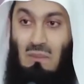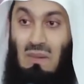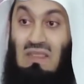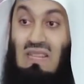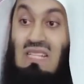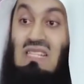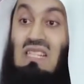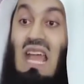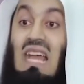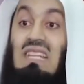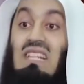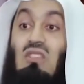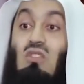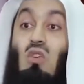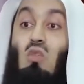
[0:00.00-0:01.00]
But that's the
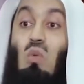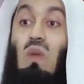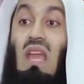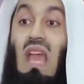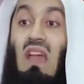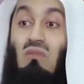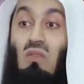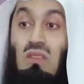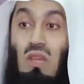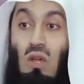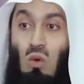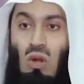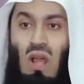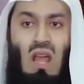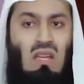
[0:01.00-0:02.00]
attitude we have with the
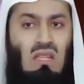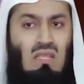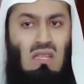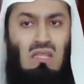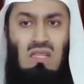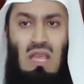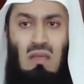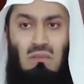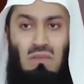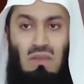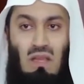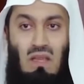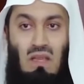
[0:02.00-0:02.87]
Quran is the same.